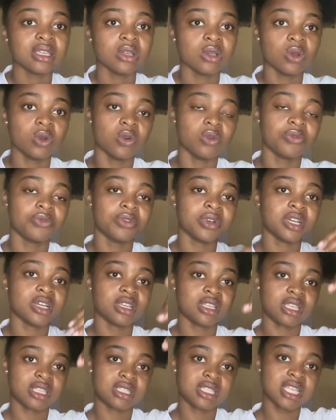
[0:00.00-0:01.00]
of,
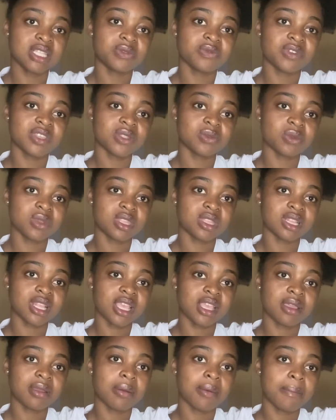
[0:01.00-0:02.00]
it starts first with
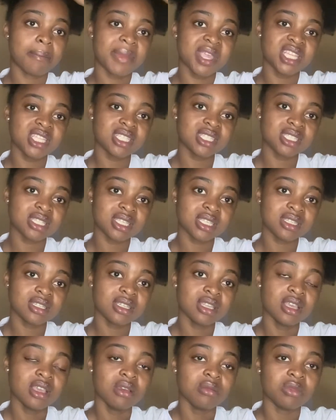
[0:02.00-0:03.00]
like medicine,
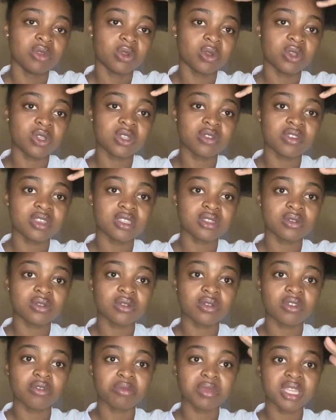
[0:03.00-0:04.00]
Mulungushi University
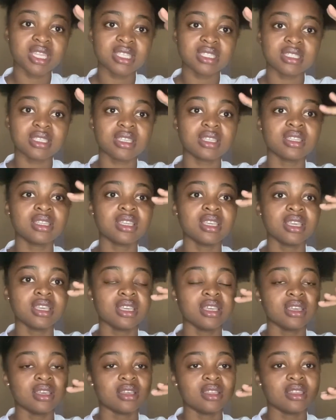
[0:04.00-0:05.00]
School of Medicine.
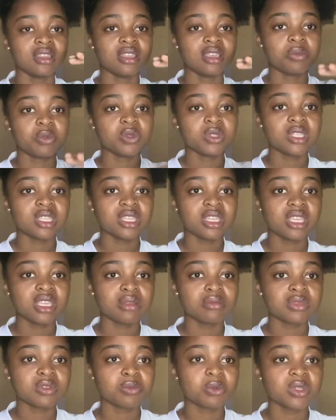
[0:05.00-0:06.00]
They put the
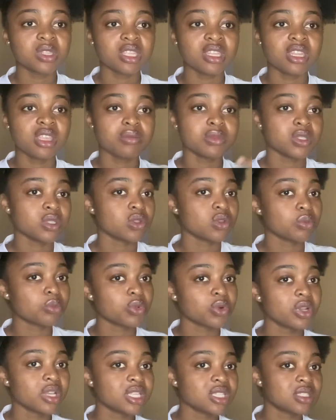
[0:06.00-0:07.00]
names and your
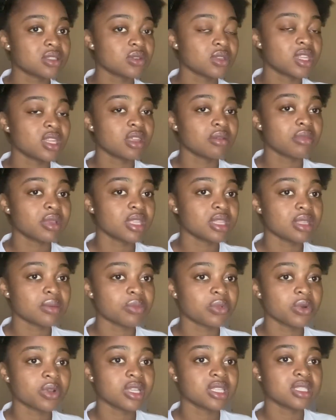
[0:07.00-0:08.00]
points, the number in the
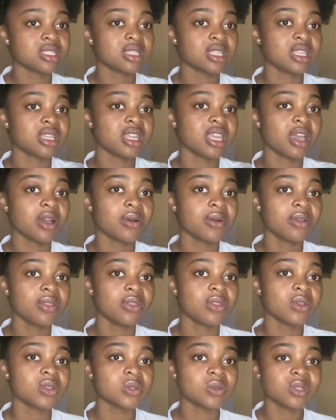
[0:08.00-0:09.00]
points. Then now,
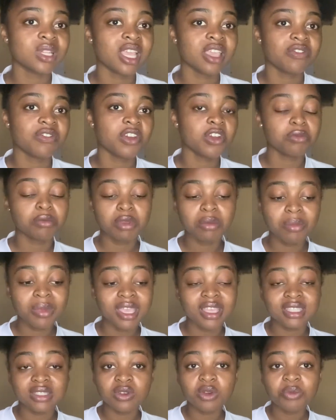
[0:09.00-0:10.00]
those who like failed maybe
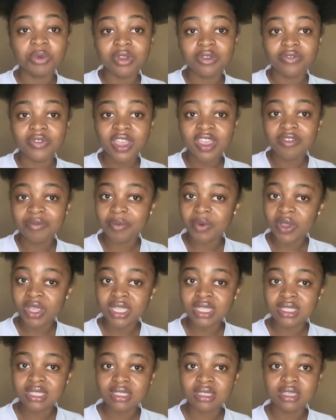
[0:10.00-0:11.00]
by 0.5
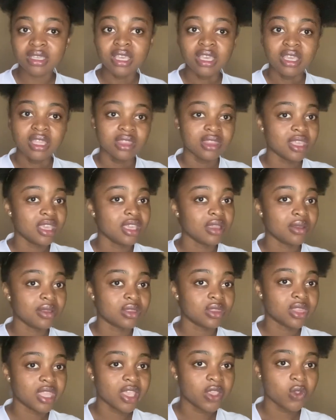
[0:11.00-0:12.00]
points, they
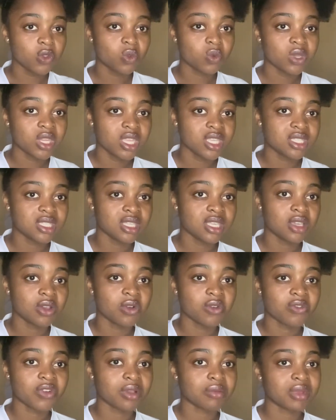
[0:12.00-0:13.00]
take you to nursing
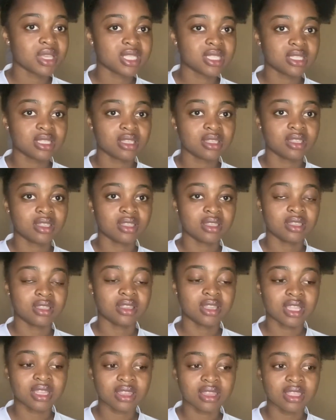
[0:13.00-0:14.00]
or pharmacy,
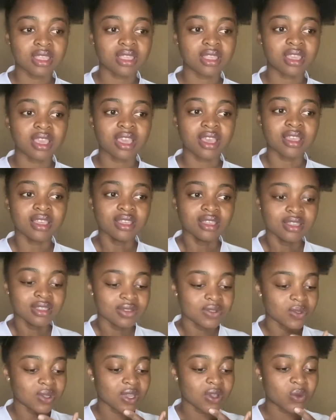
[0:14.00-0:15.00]
that thing, yeah.
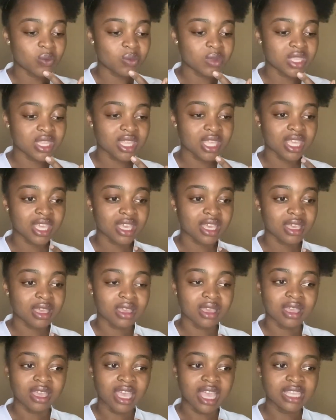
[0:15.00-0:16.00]
So now me there,
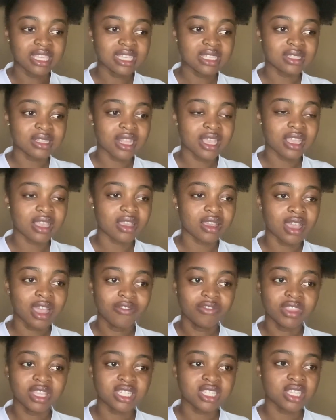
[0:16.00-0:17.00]
I just like,
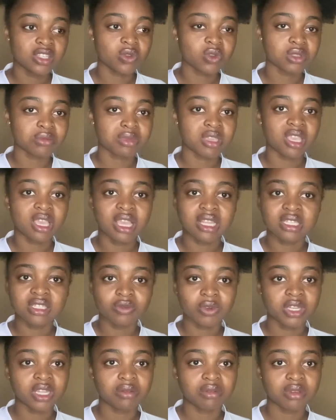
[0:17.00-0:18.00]
after church, because
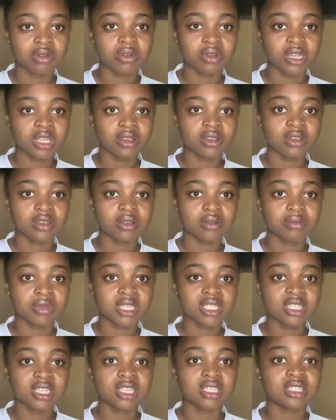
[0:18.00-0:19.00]
when I'm at
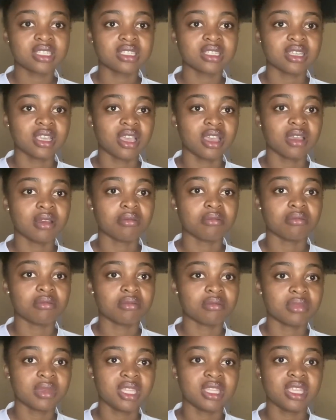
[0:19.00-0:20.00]
church,
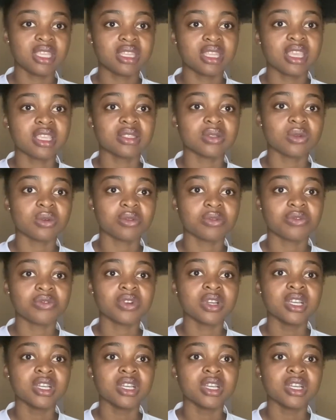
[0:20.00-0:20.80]
my data is off.